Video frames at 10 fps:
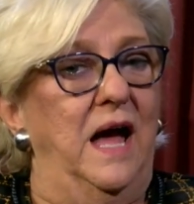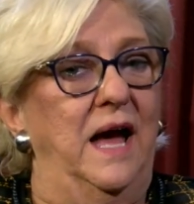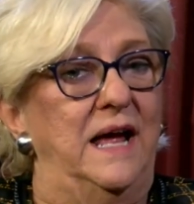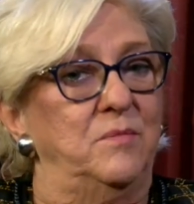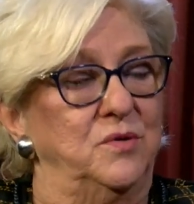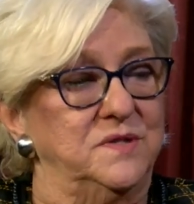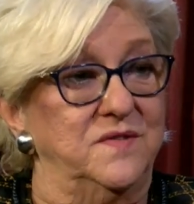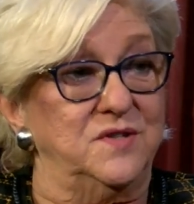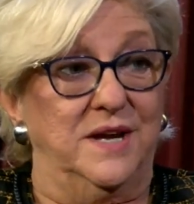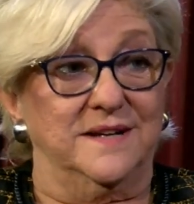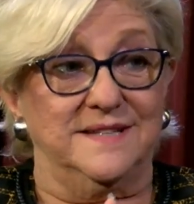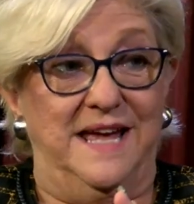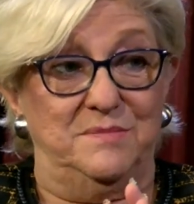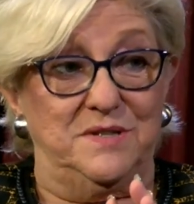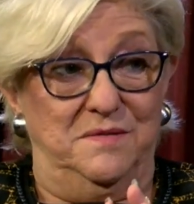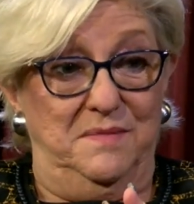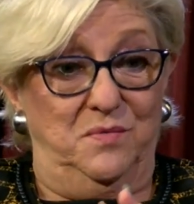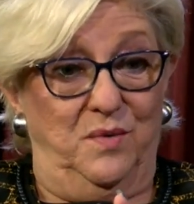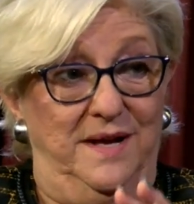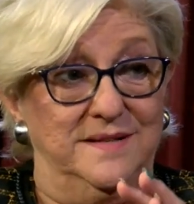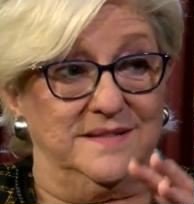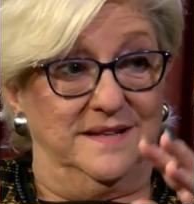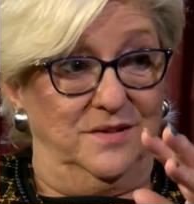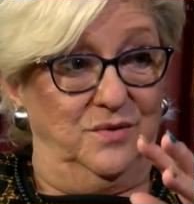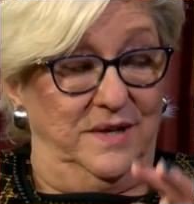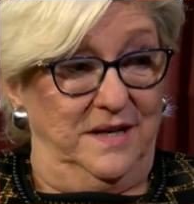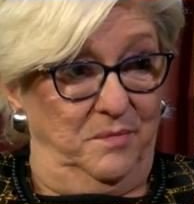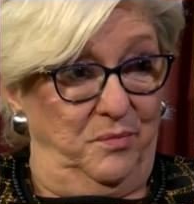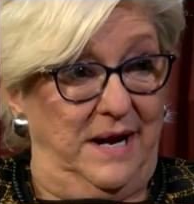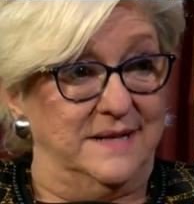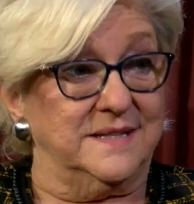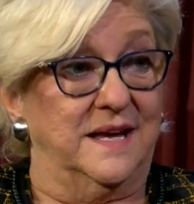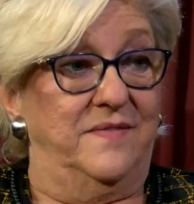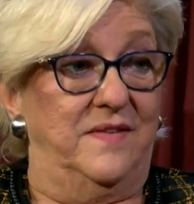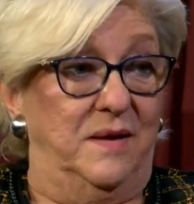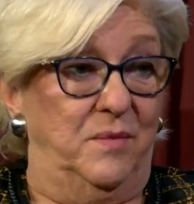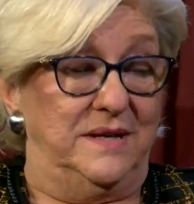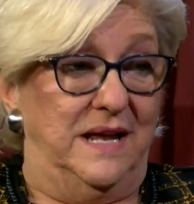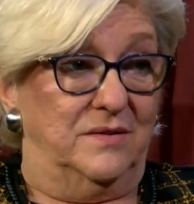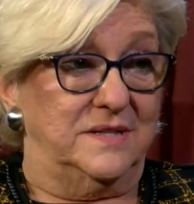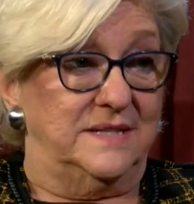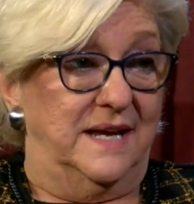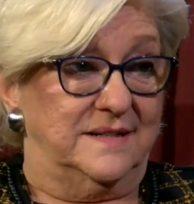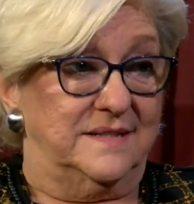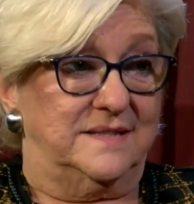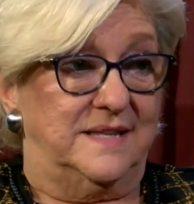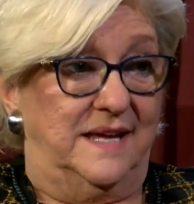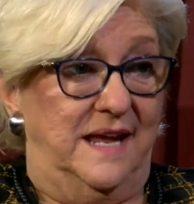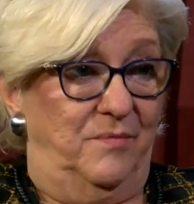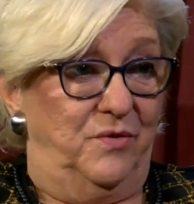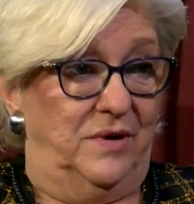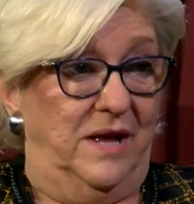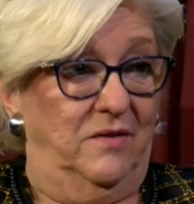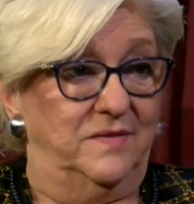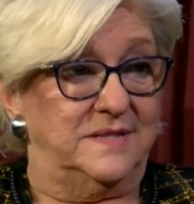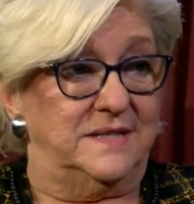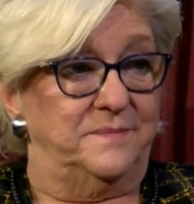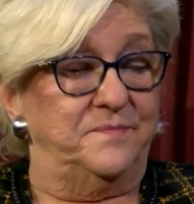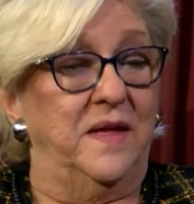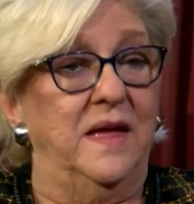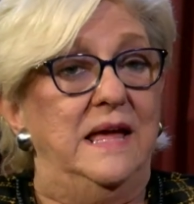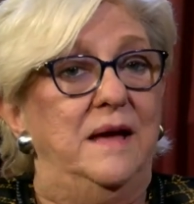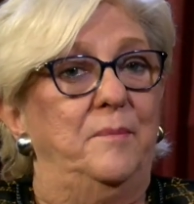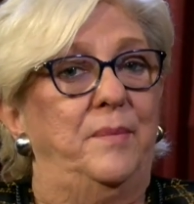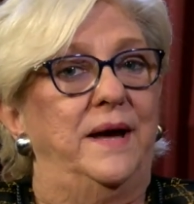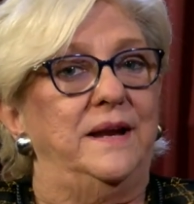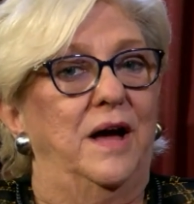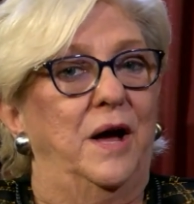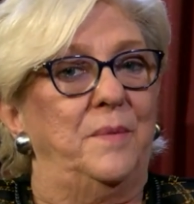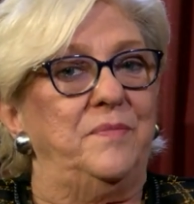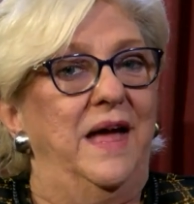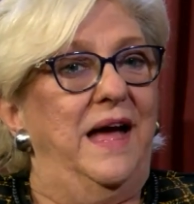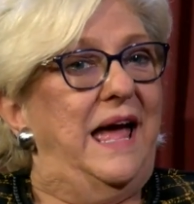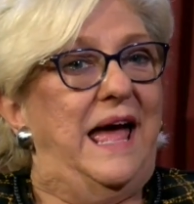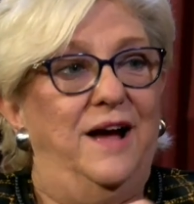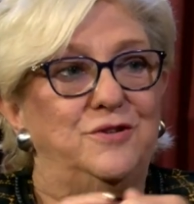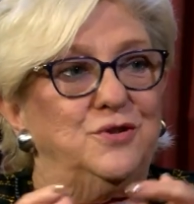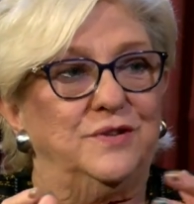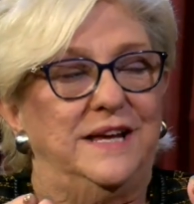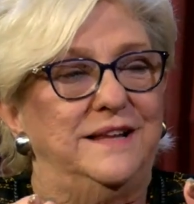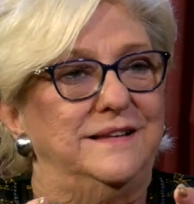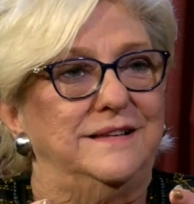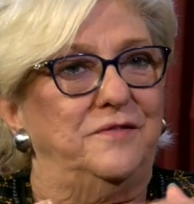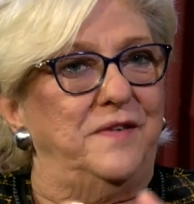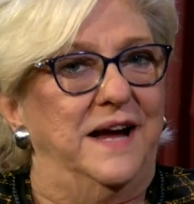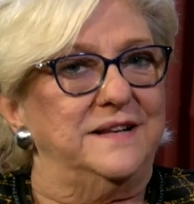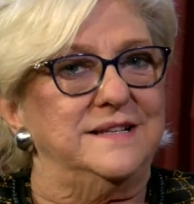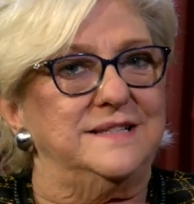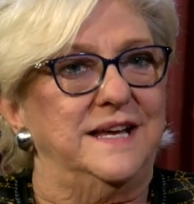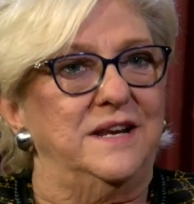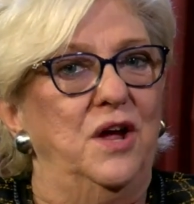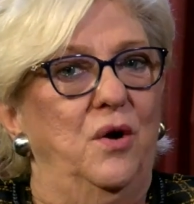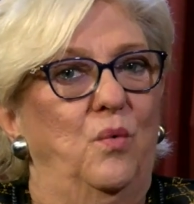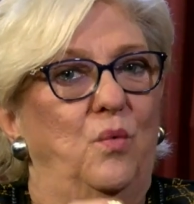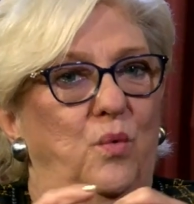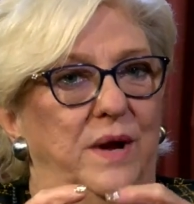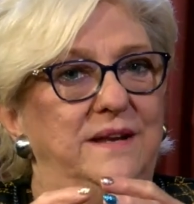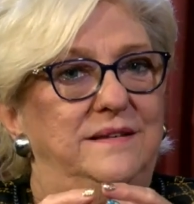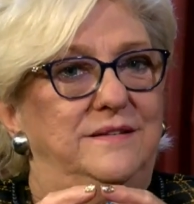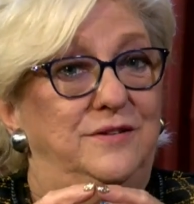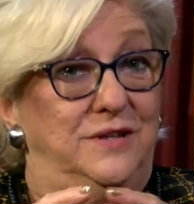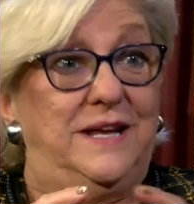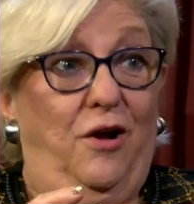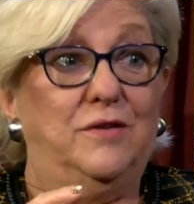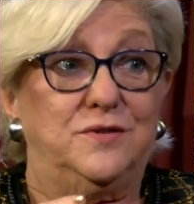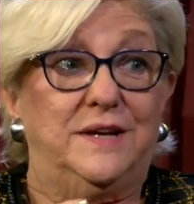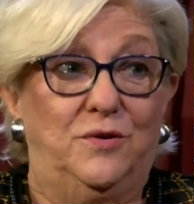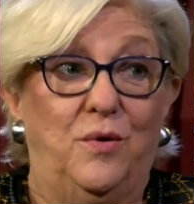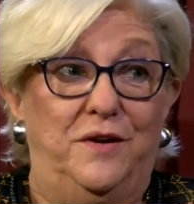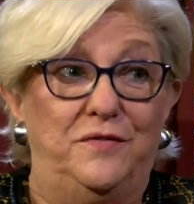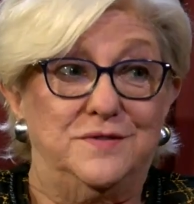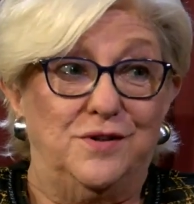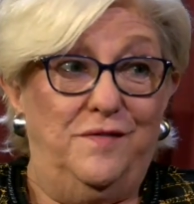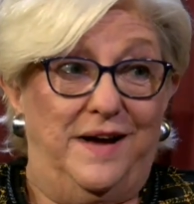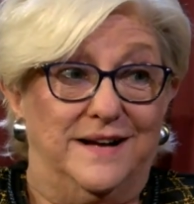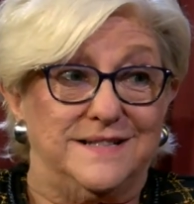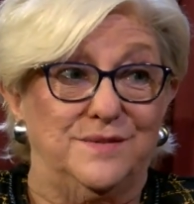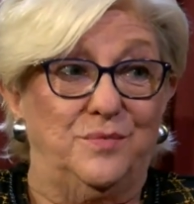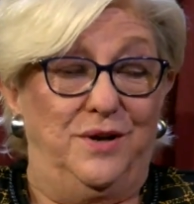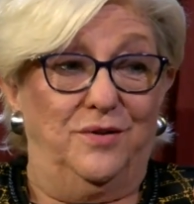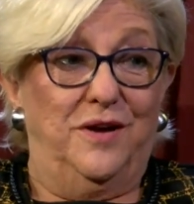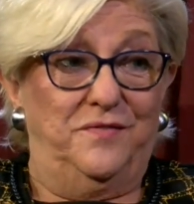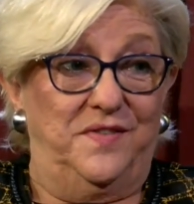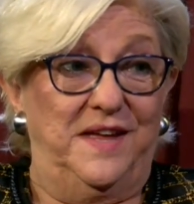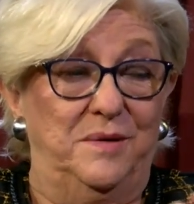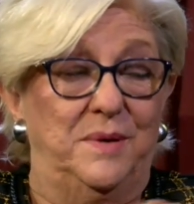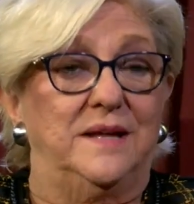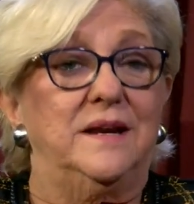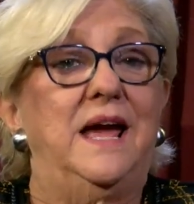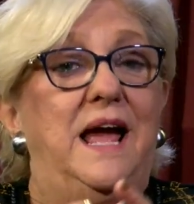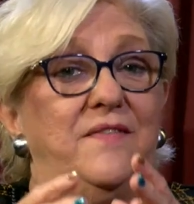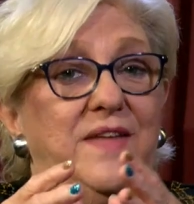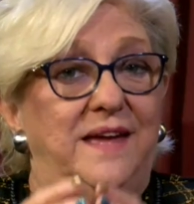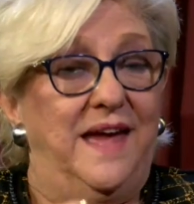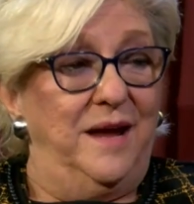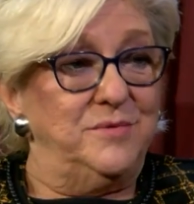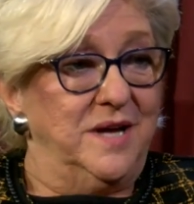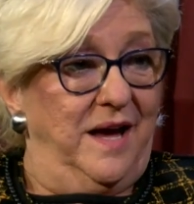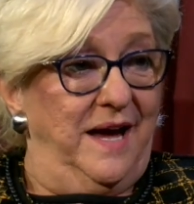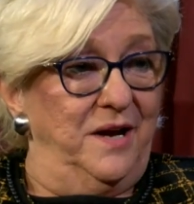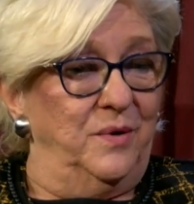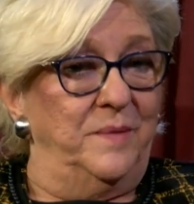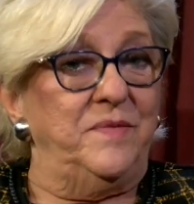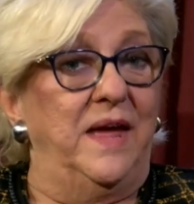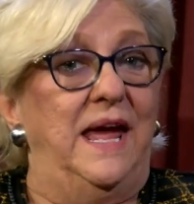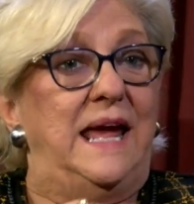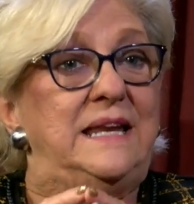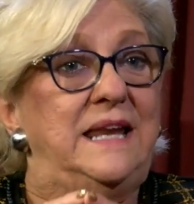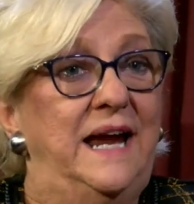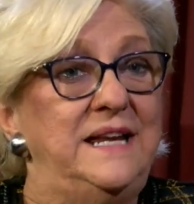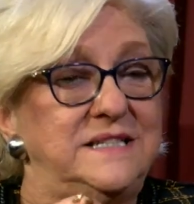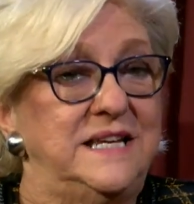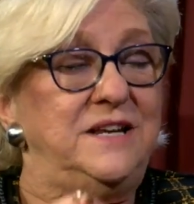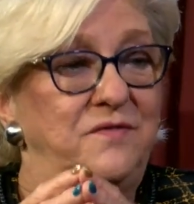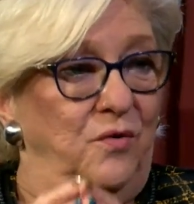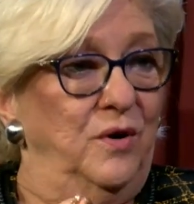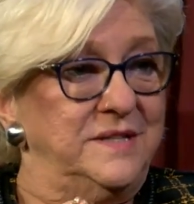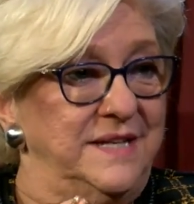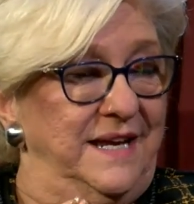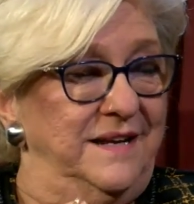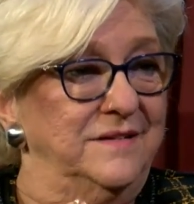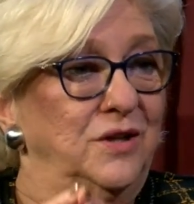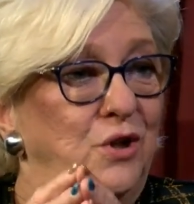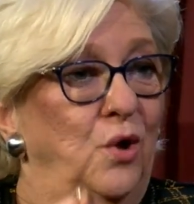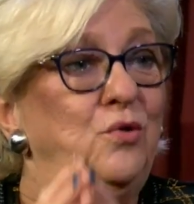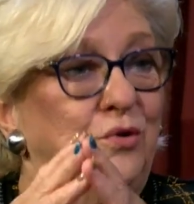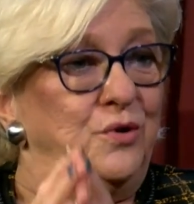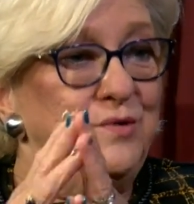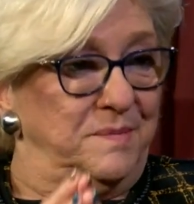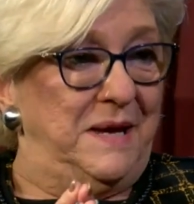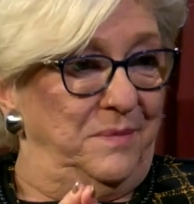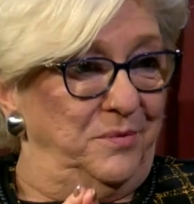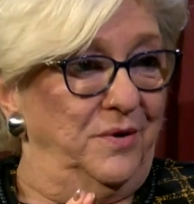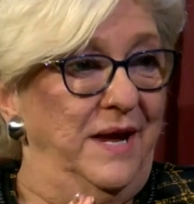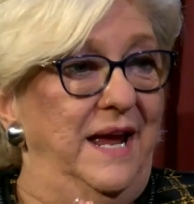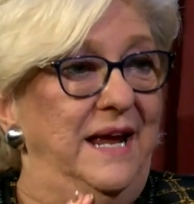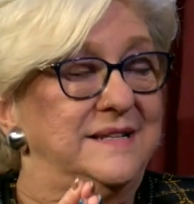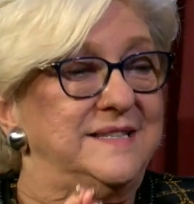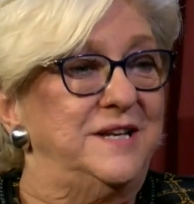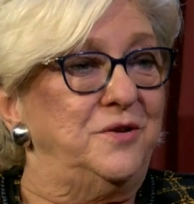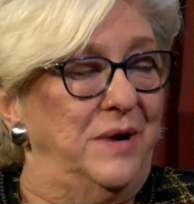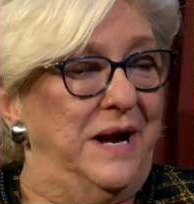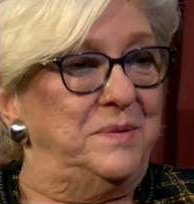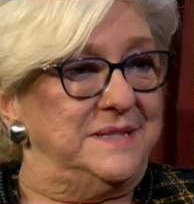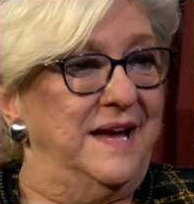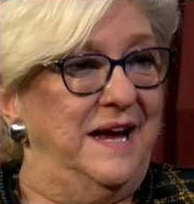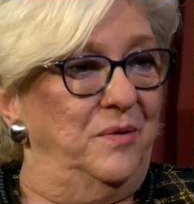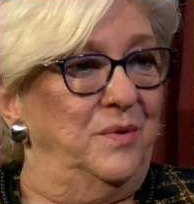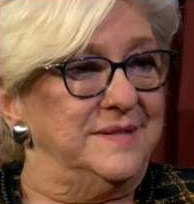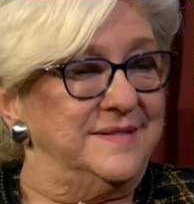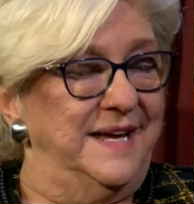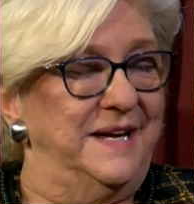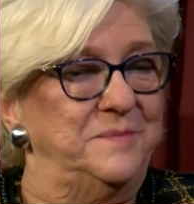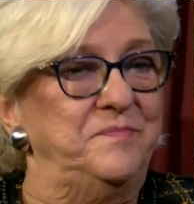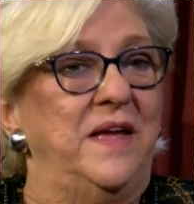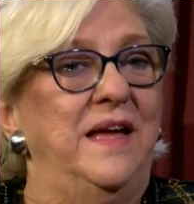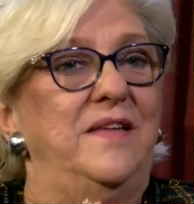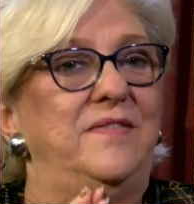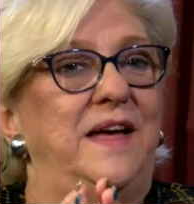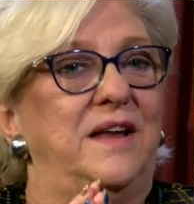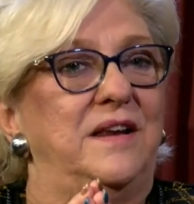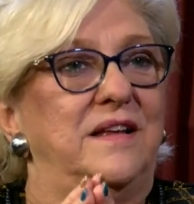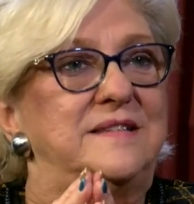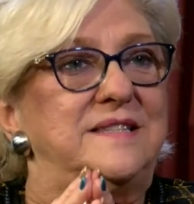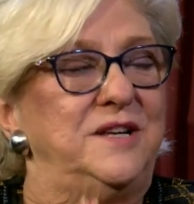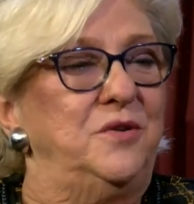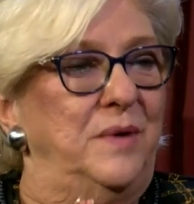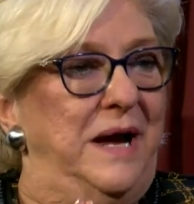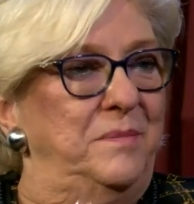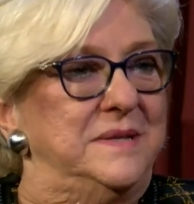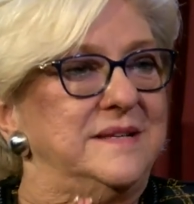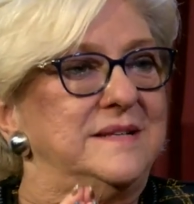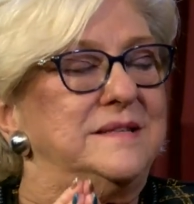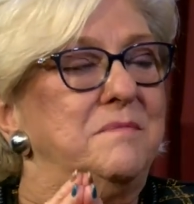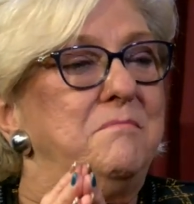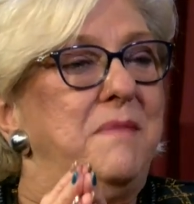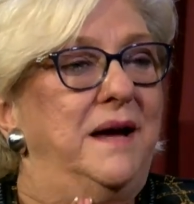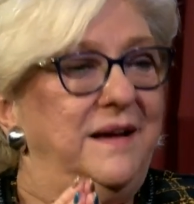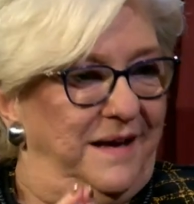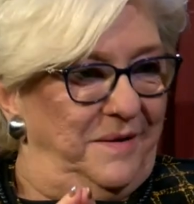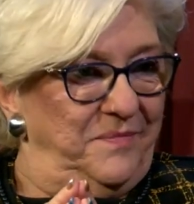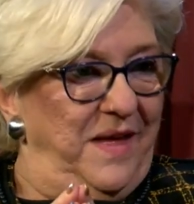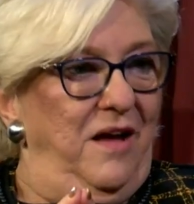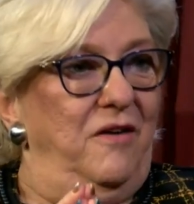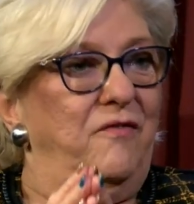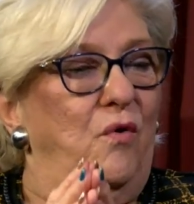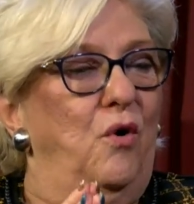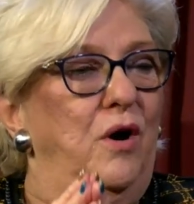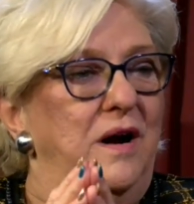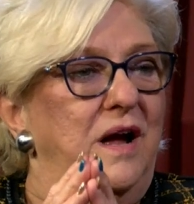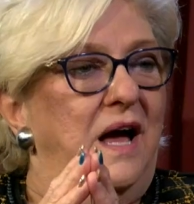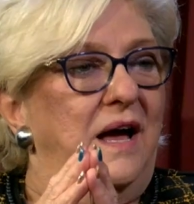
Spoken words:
and most of the Czechs came to the Midwest, including Nebraska, and then they went down to Texas. They came through Galveston. But actually, the fact is that we did also get quite a few Slovaks. We don't often think about it. And they came to Iowa in 1914. The local newspaper in Cedar Rapids, Iowa said that Cedar Rapids is the mecca for